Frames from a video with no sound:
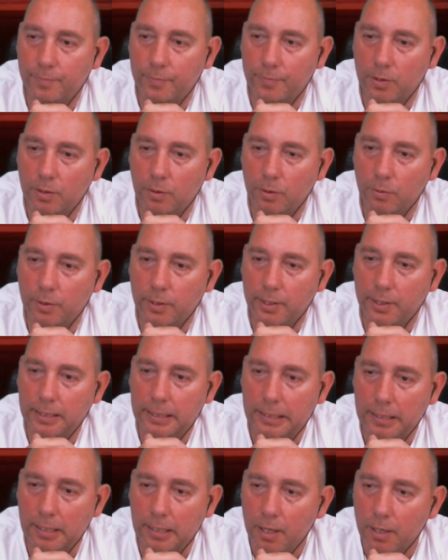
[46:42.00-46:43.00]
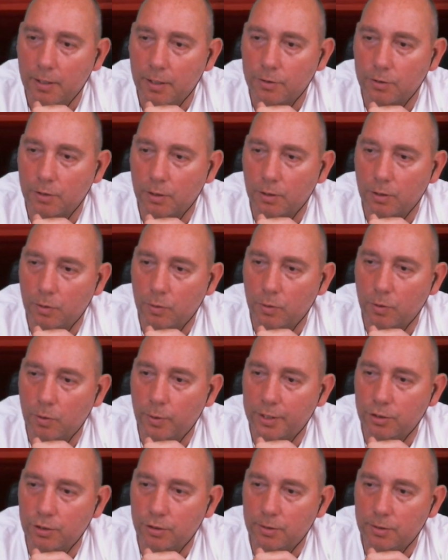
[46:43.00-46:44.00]
Okay. So,
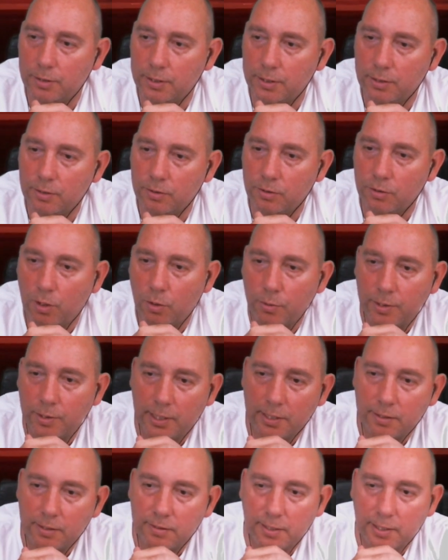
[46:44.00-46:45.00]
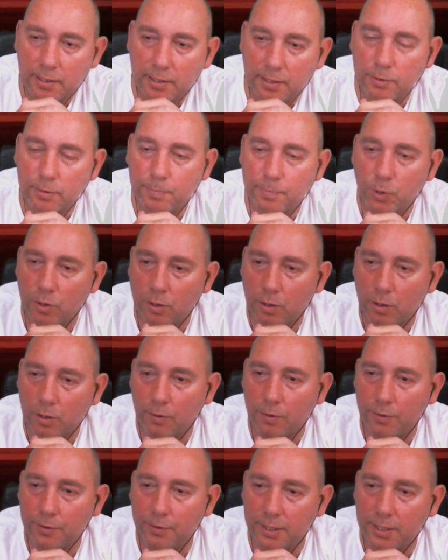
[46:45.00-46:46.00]
question: since Tony is an expert
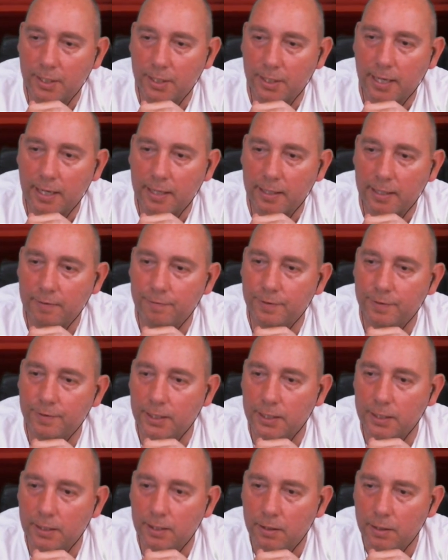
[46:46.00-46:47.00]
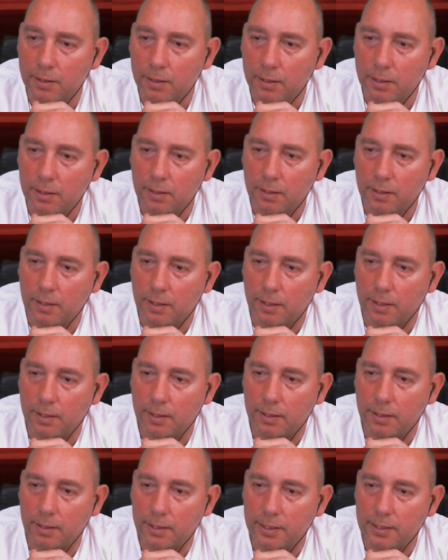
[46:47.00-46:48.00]
on the IV,
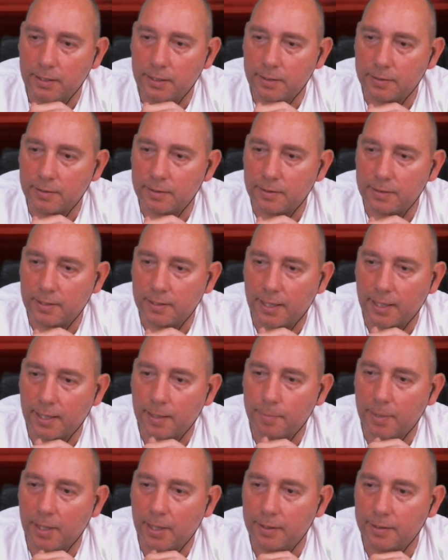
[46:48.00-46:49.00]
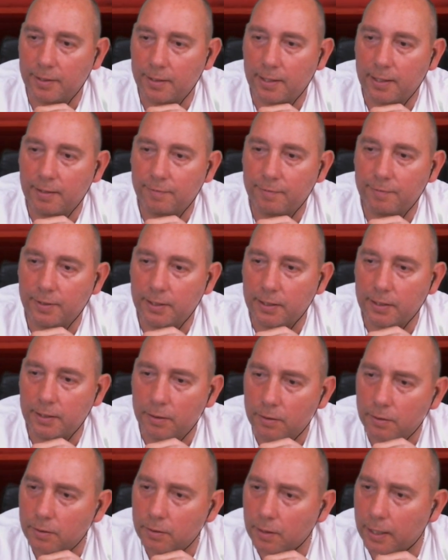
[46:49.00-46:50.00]
is time and IV,
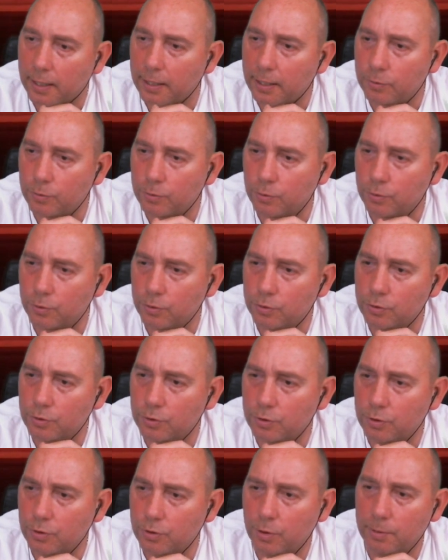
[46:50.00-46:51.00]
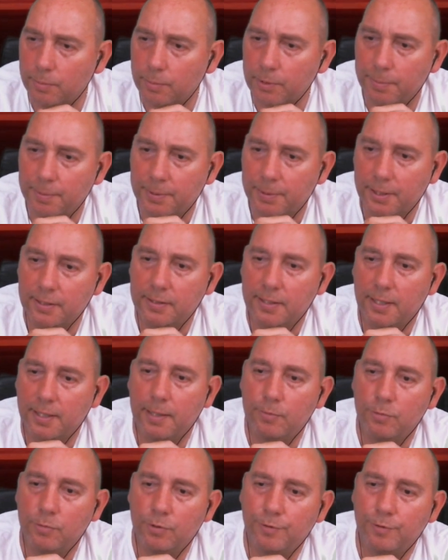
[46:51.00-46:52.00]
how does Tony manipulate time
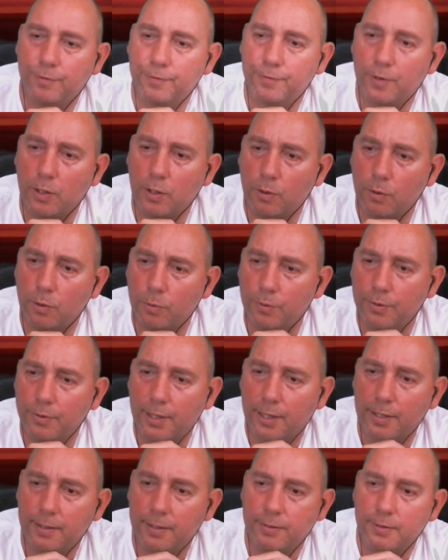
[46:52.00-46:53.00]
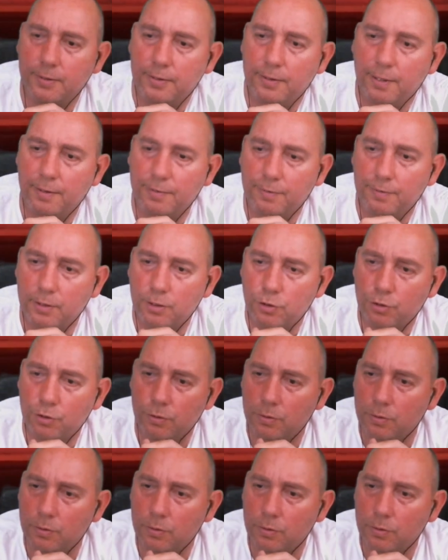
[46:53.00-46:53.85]
to follow that definition?